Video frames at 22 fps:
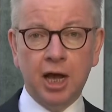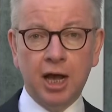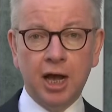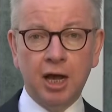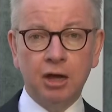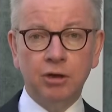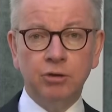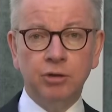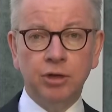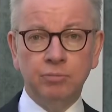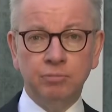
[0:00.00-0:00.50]

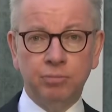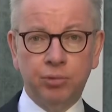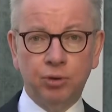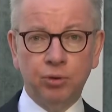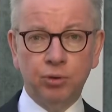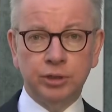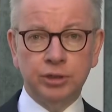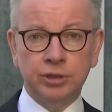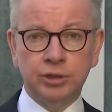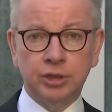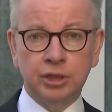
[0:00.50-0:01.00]
how
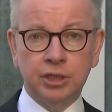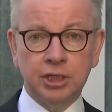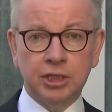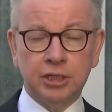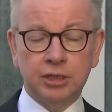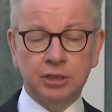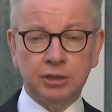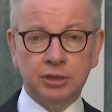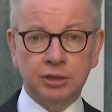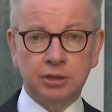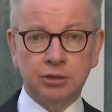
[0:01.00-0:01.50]
important it
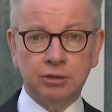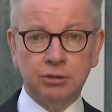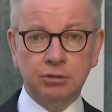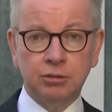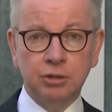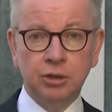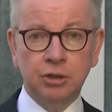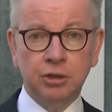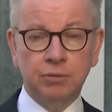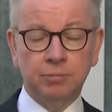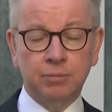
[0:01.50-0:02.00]
is to